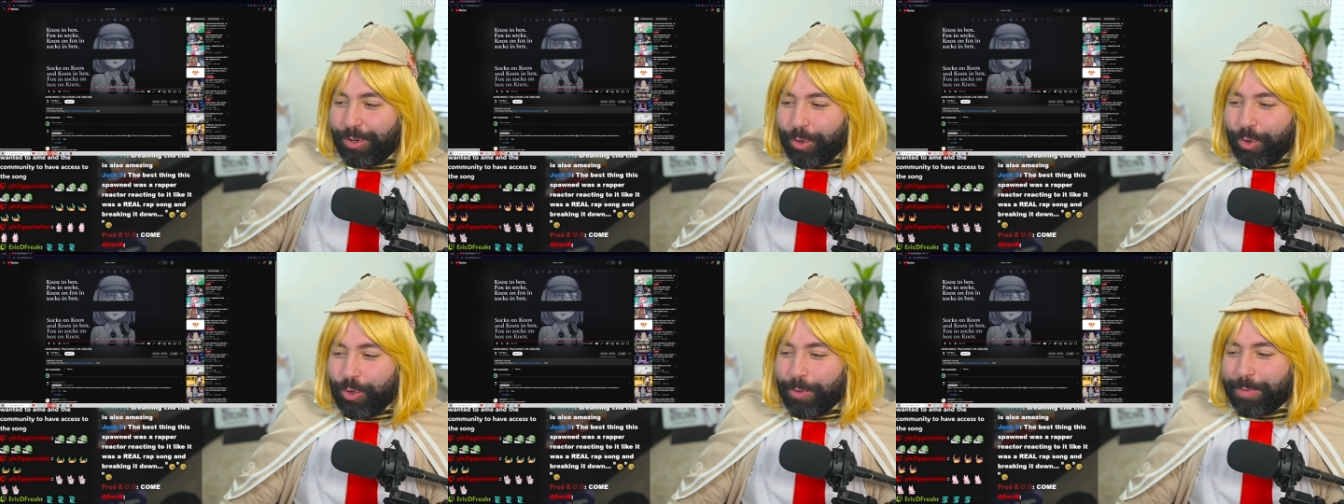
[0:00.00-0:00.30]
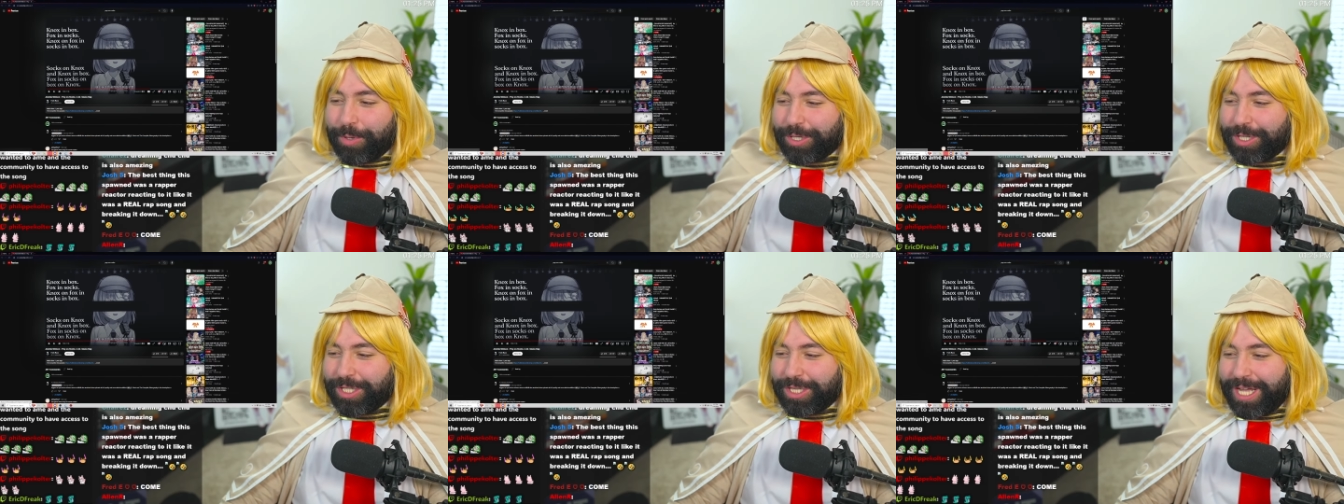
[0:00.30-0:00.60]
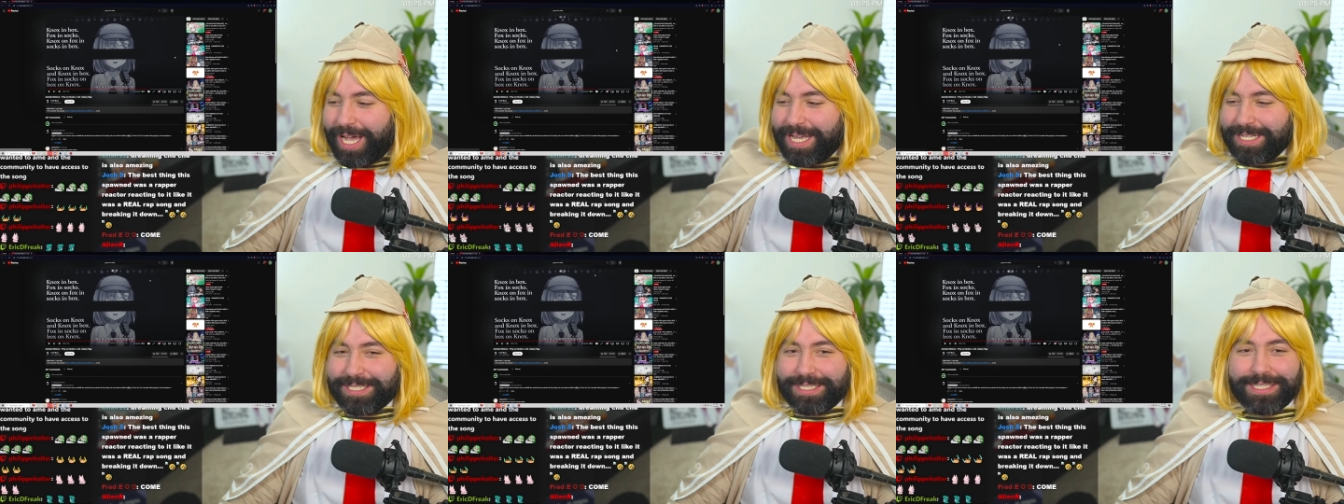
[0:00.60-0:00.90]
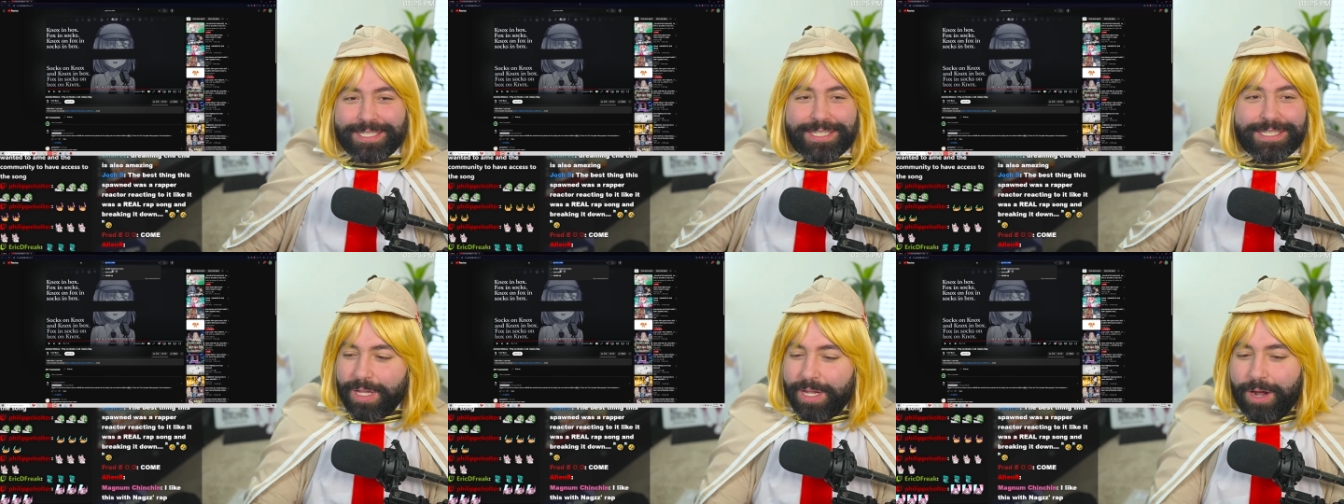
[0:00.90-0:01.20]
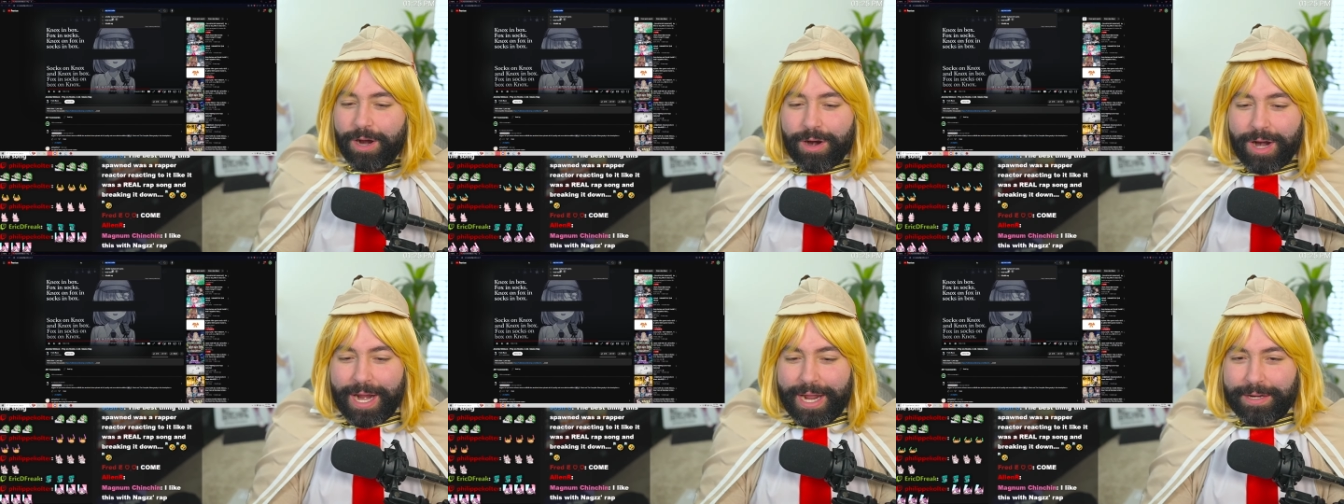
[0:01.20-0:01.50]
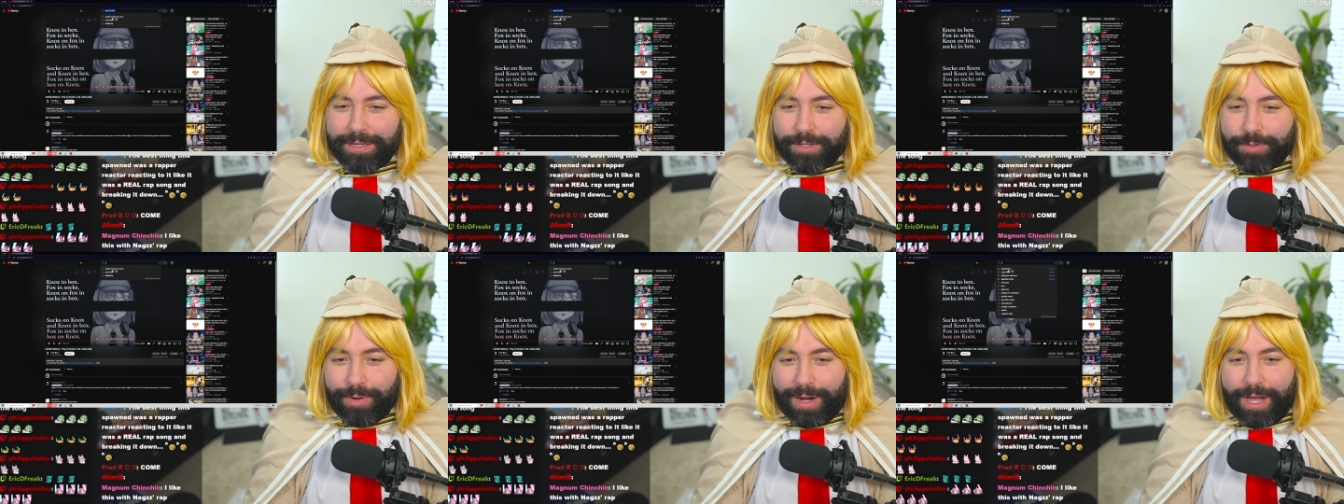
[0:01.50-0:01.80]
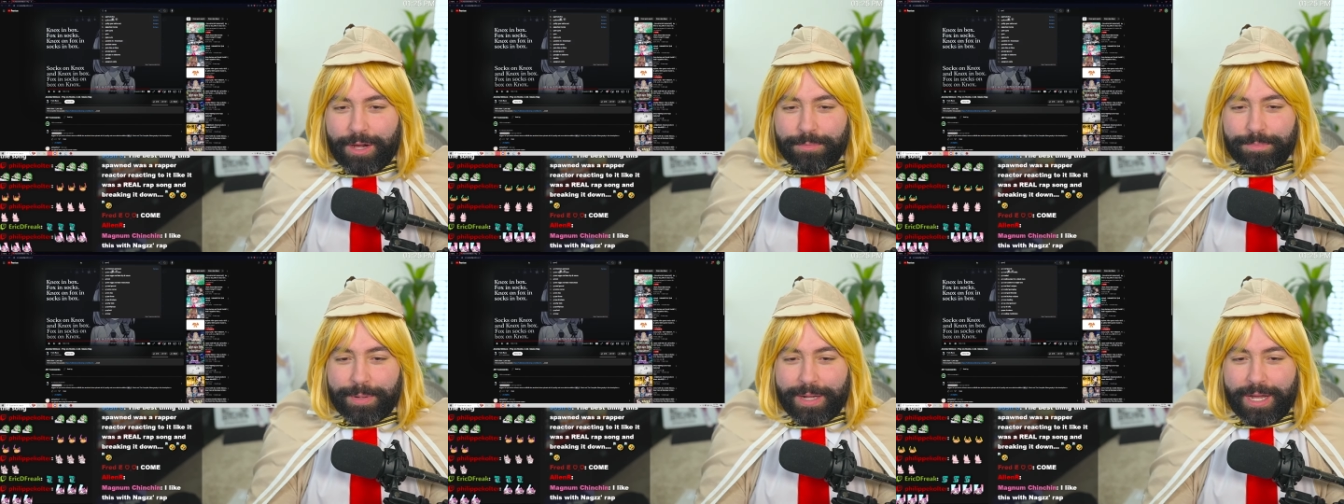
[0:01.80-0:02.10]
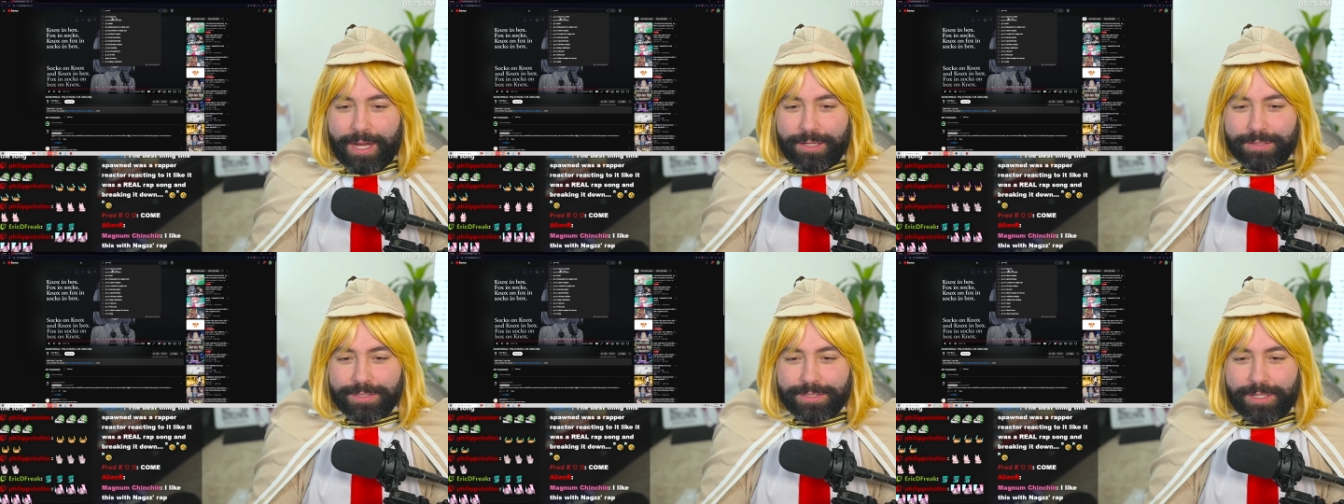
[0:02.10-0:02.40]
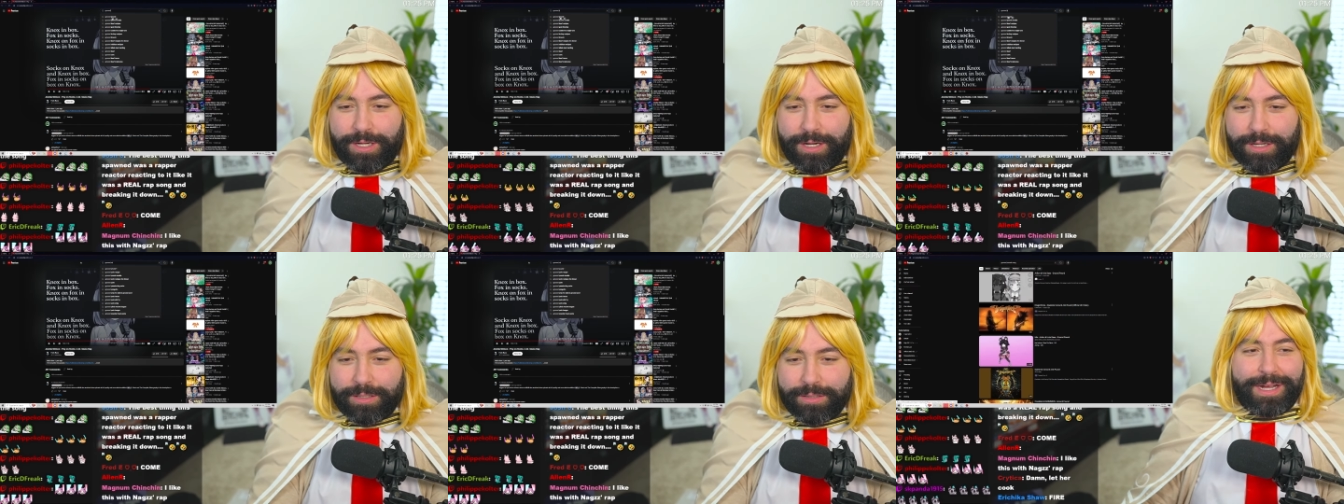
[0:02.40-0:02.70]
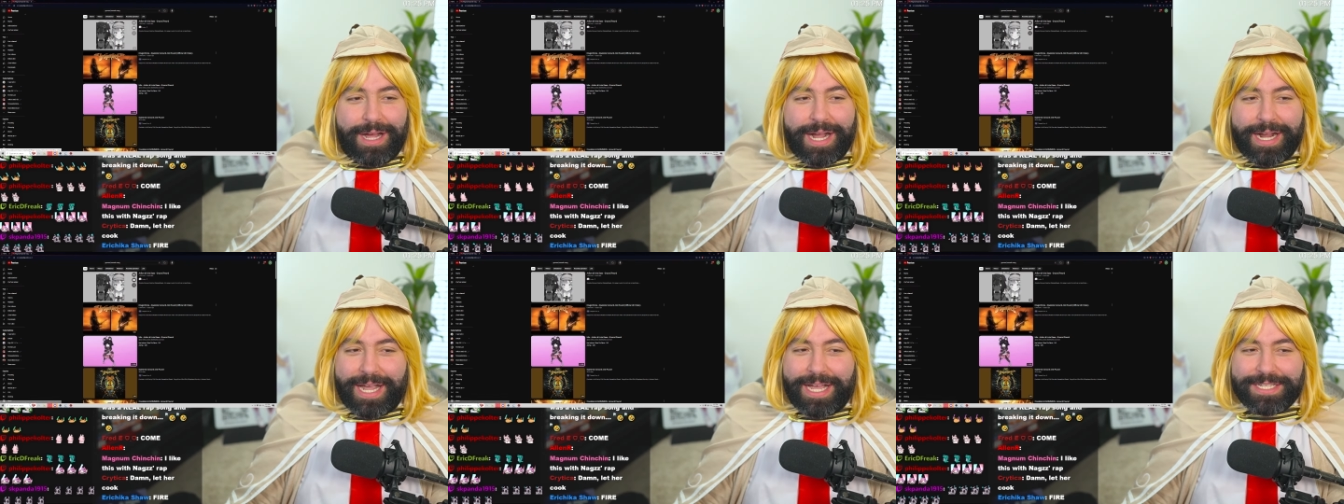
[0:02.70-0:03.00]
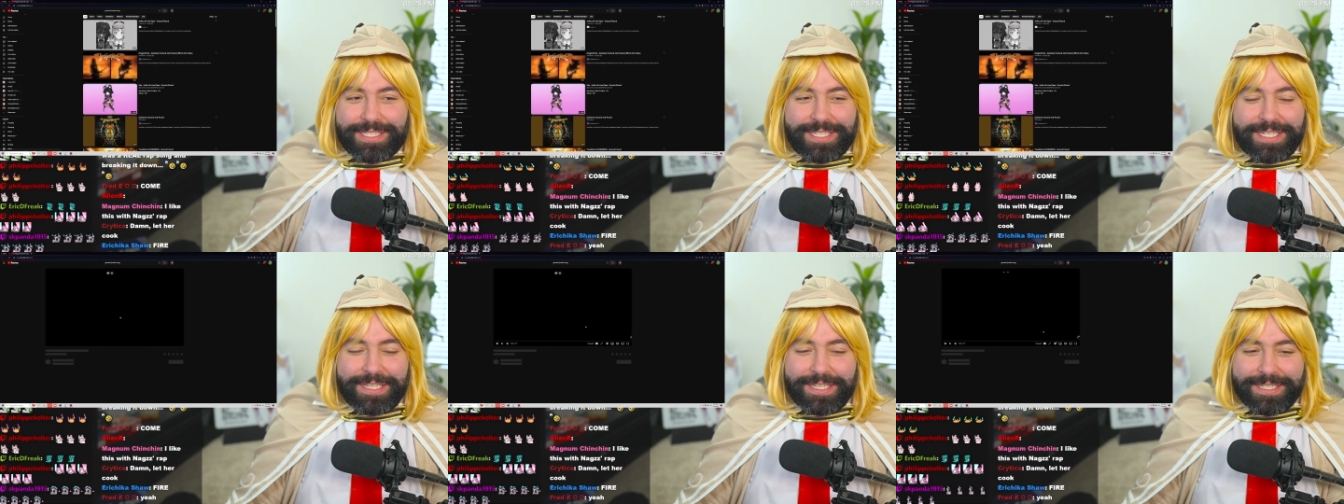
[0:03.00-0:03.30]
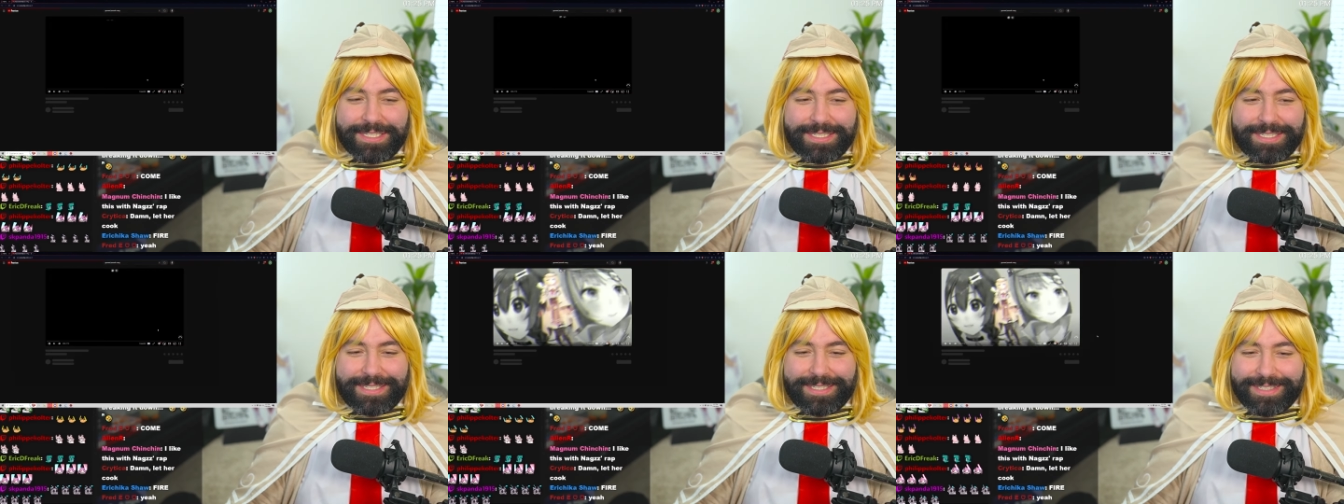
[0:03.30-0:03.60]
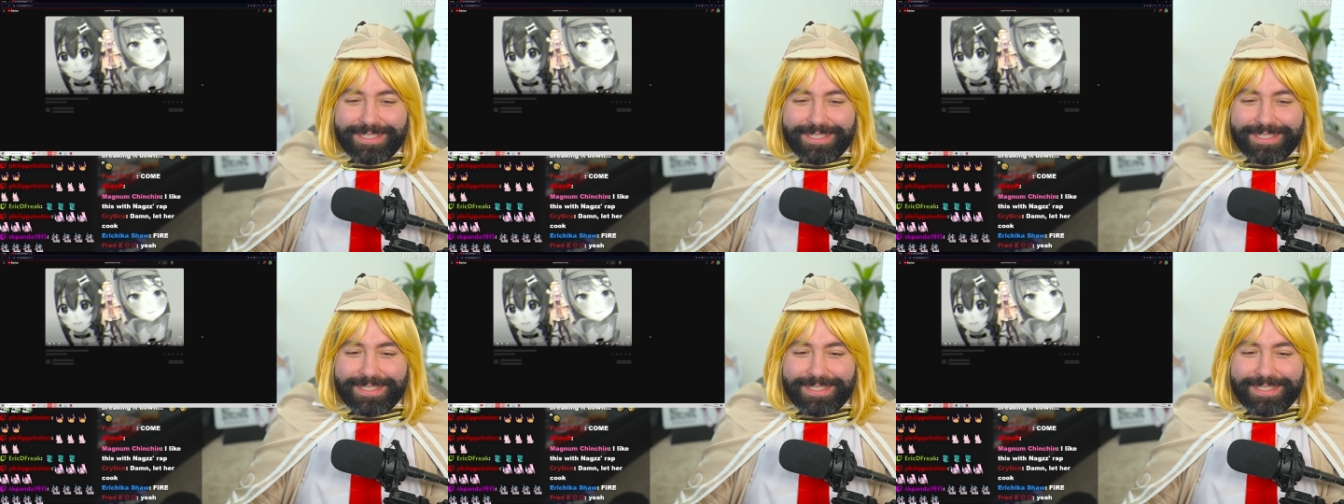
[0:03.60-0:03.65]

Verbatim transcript: Uber classic. All right, ground pound song. I gotta see this.